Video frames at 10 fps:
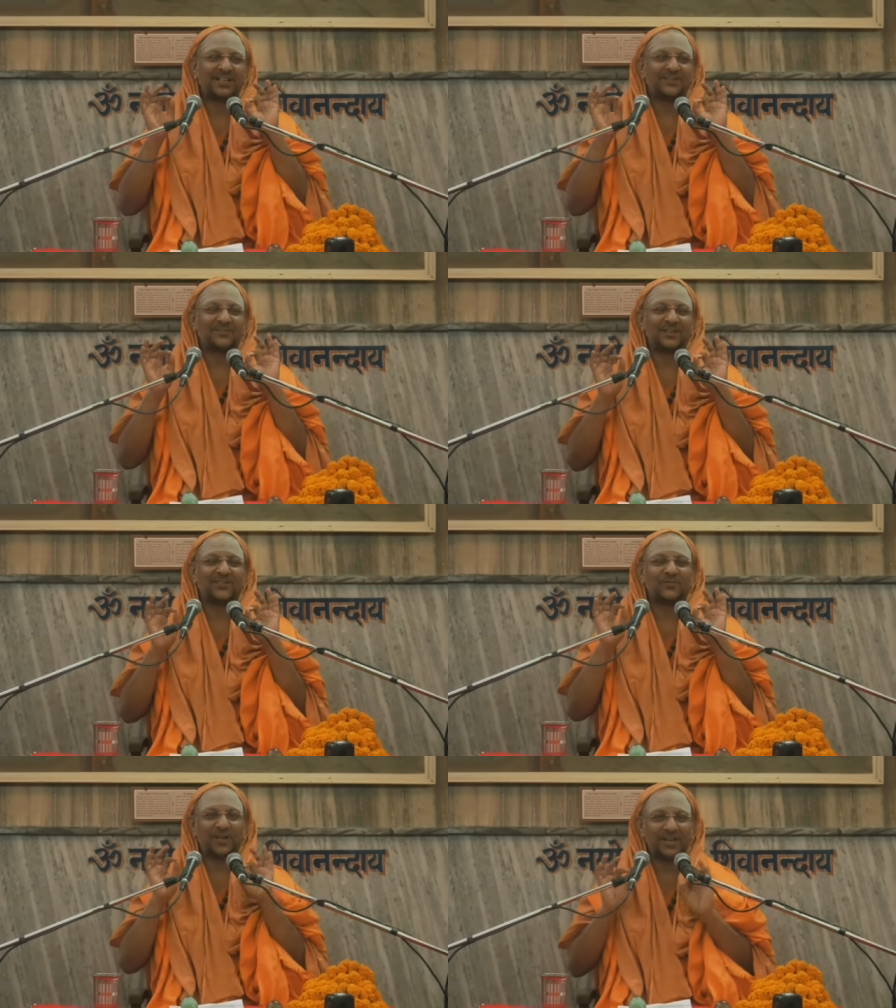day
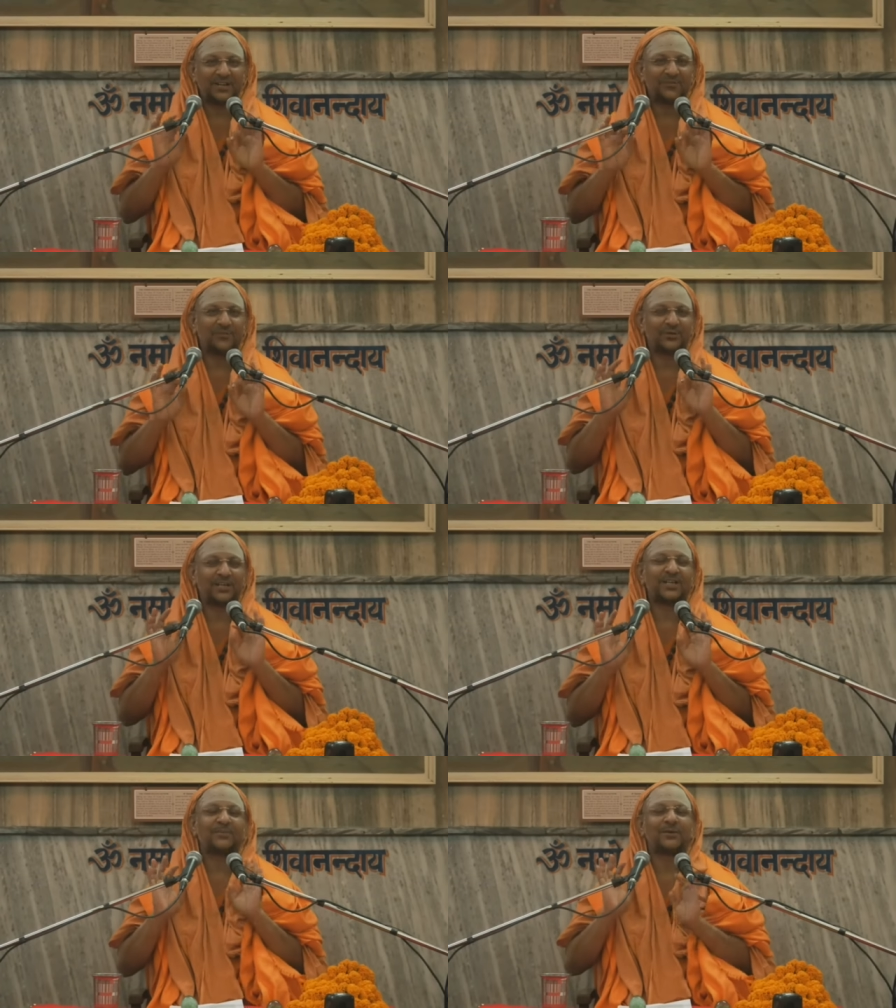will wait for
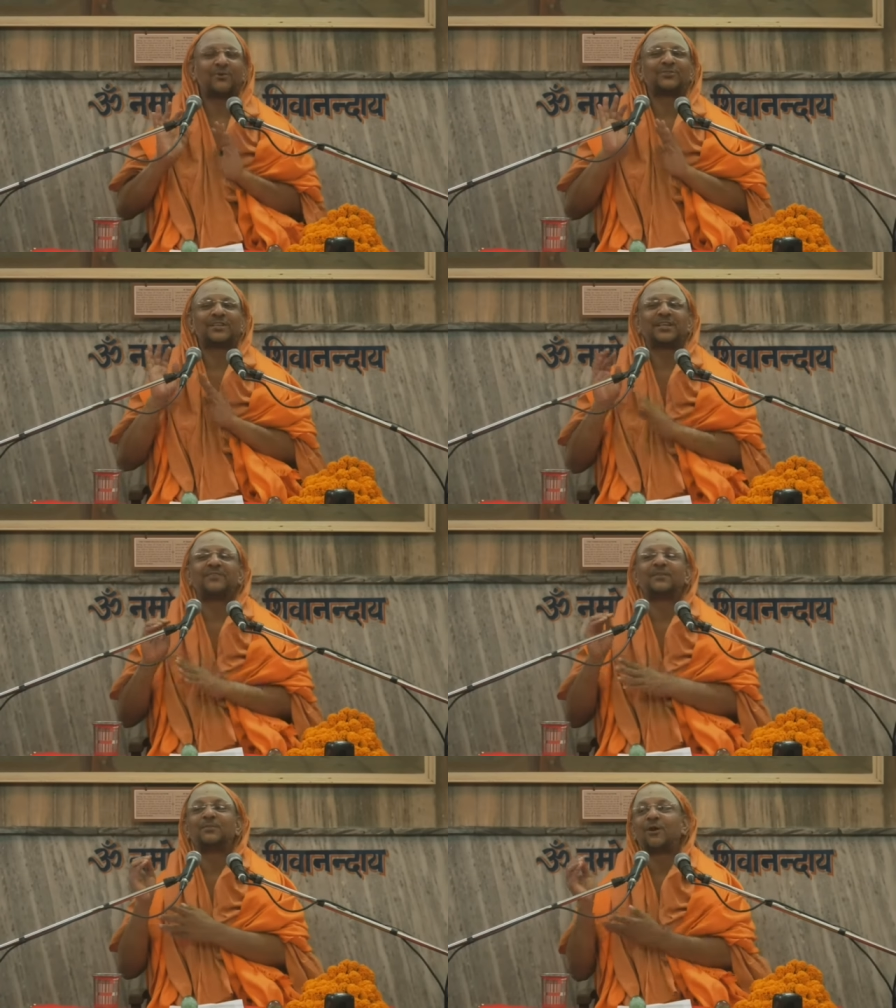Giri because Giri
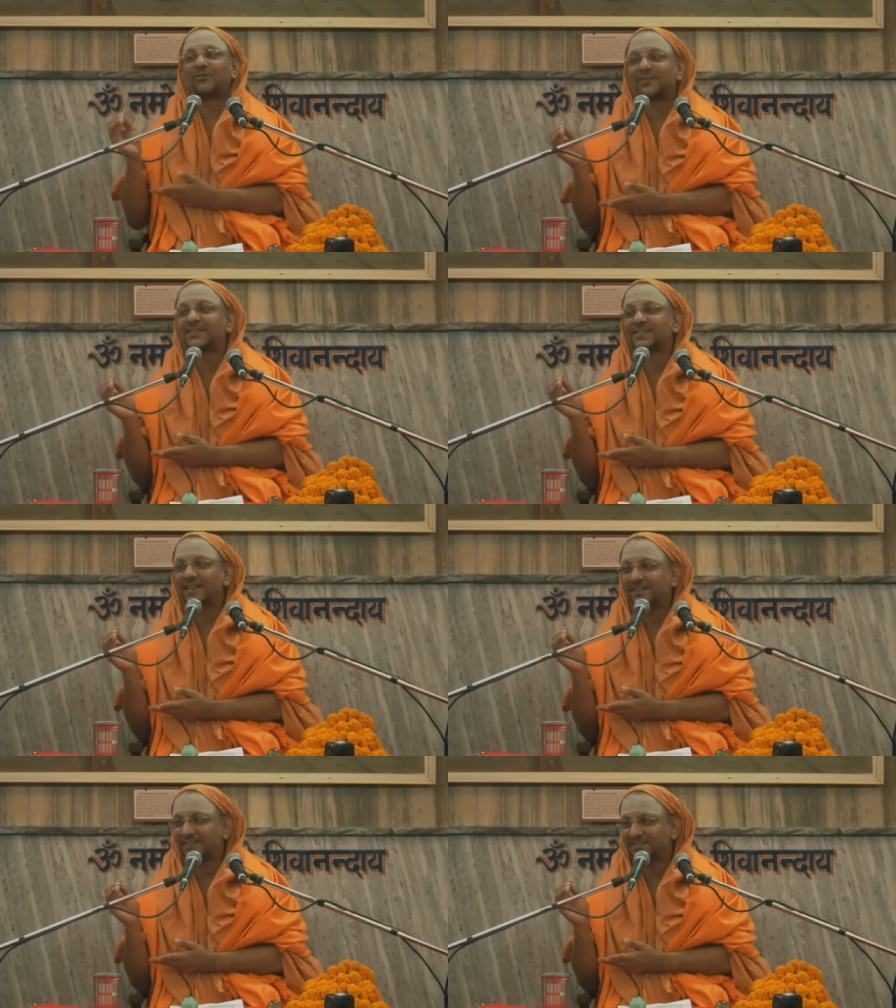will be always
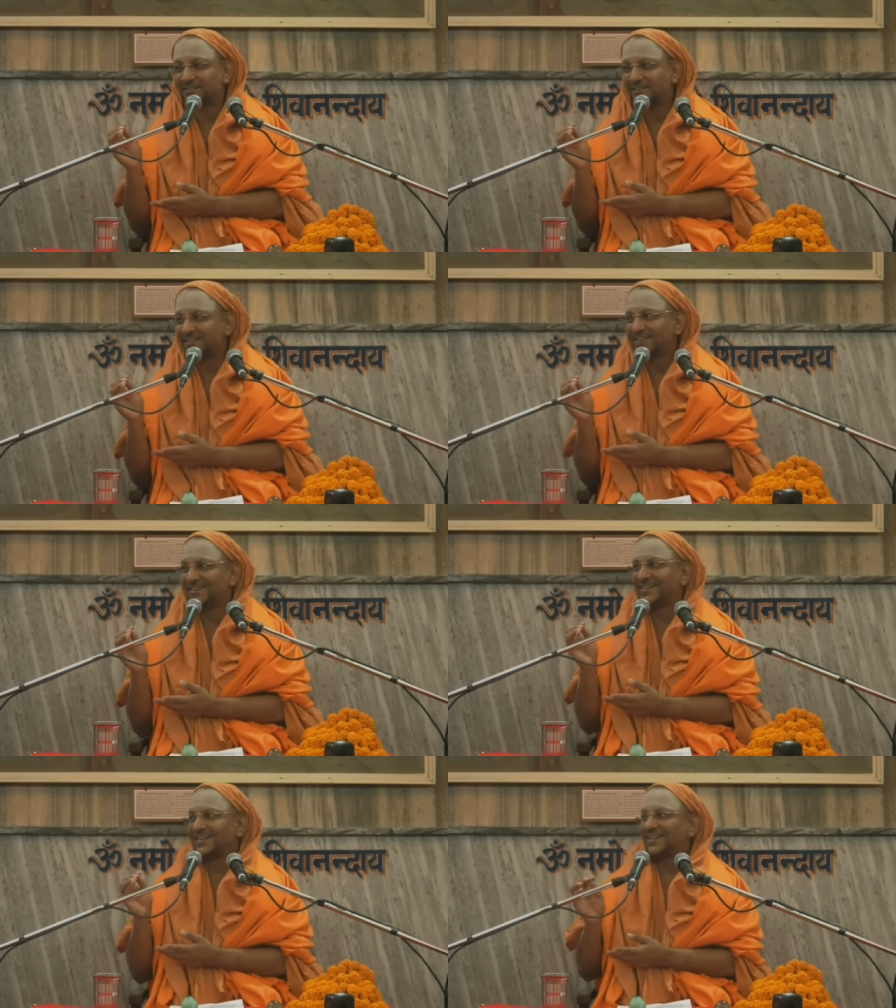late.
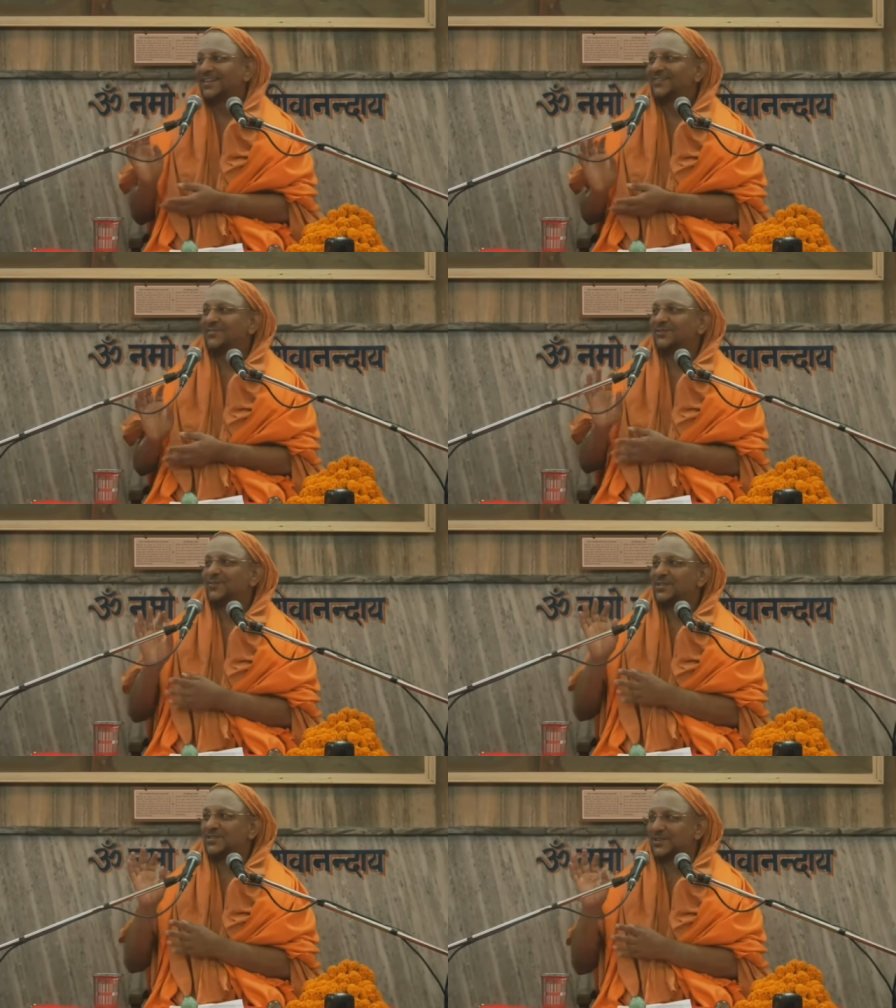He will
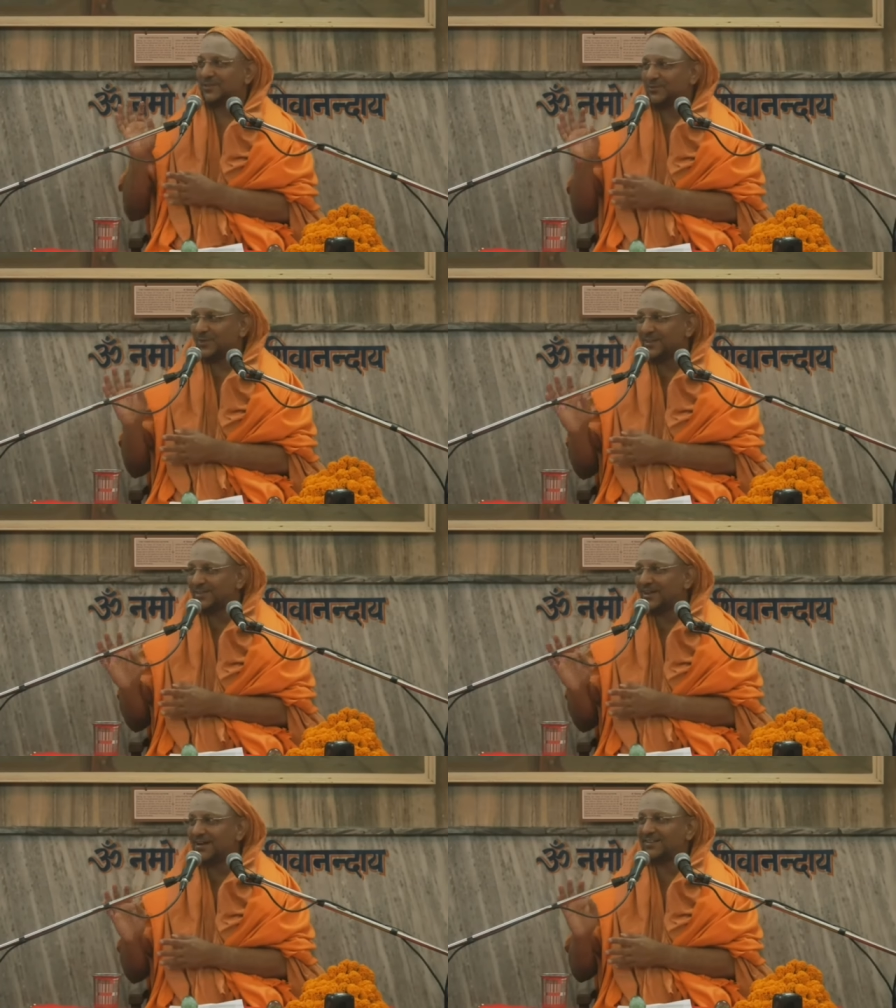be
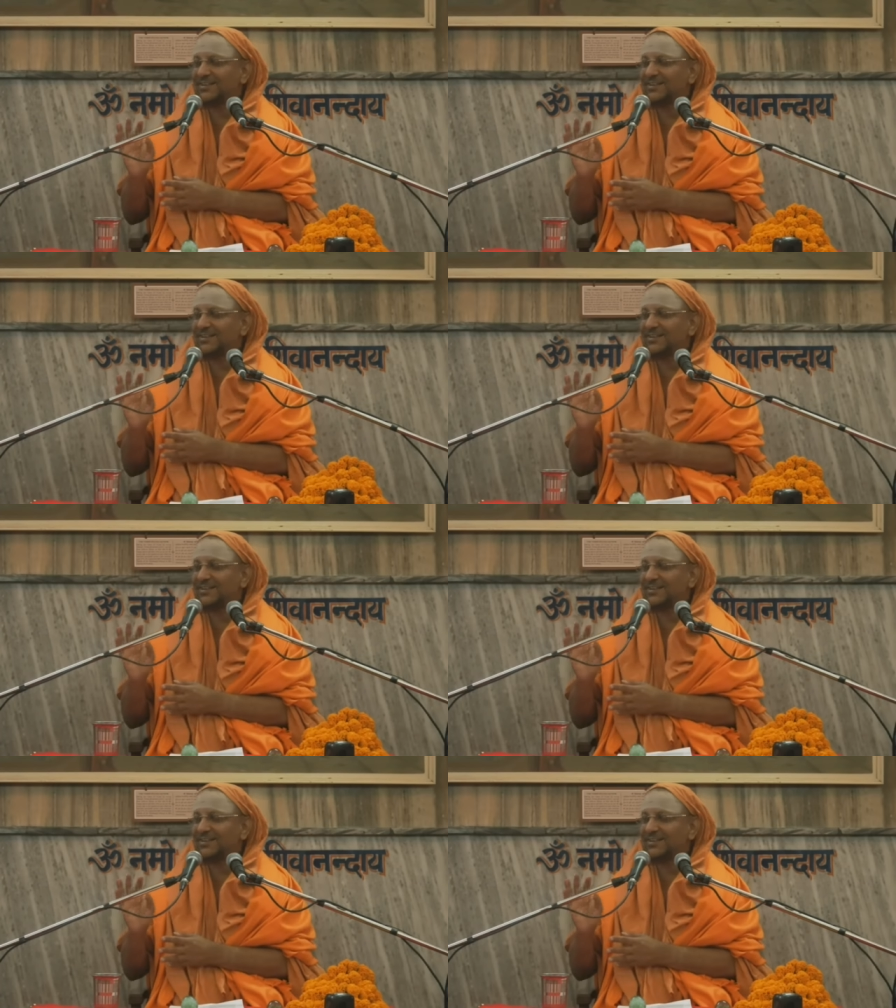serving